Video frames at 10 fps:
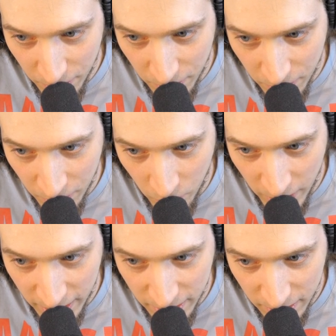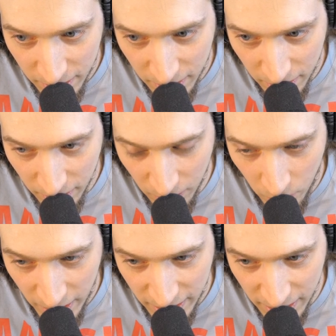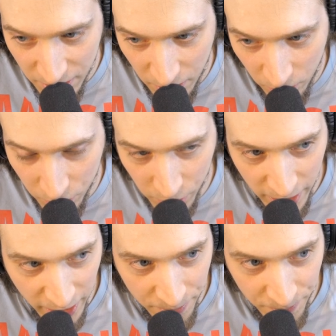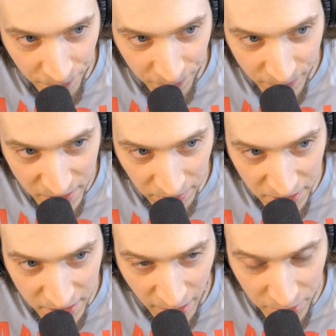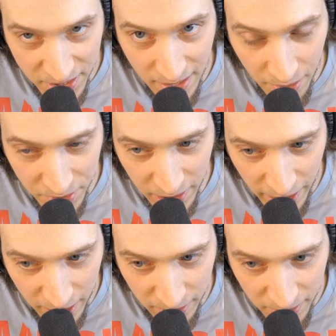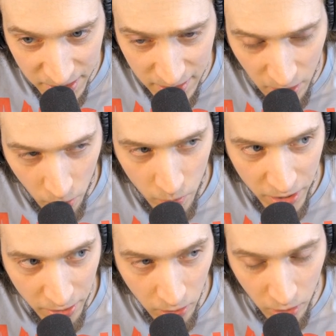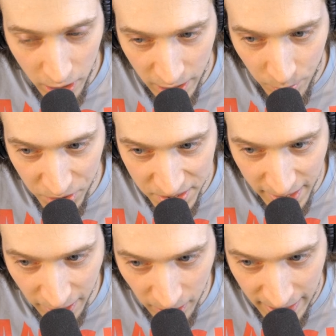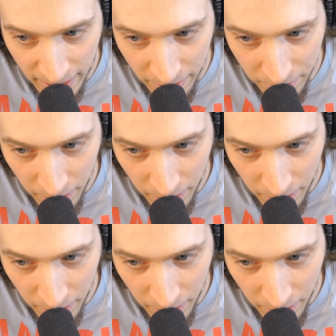No wet, and all dry. So this is how it sounds like. This is the real input signal end.